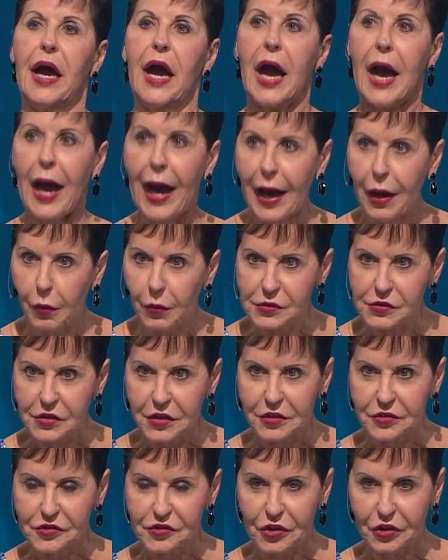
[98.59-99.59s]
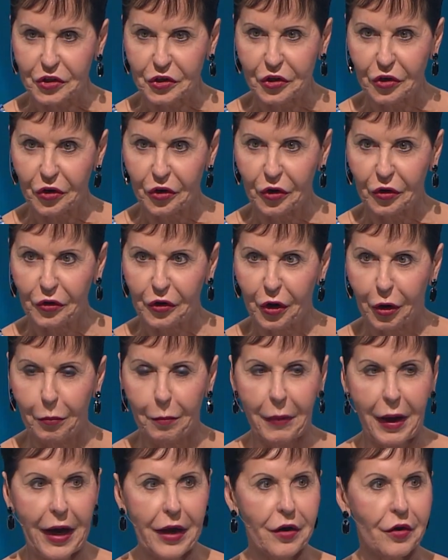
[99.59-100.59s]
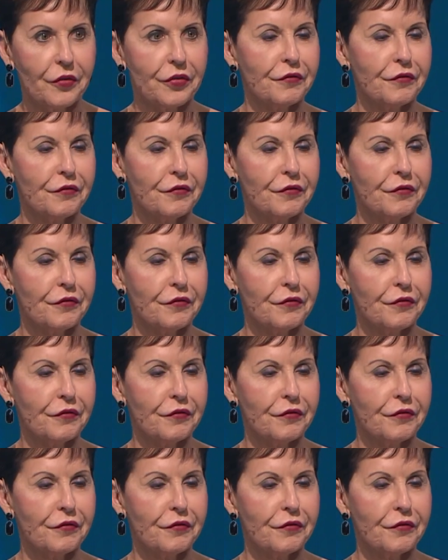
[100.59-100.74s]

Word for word: I was insecure no matter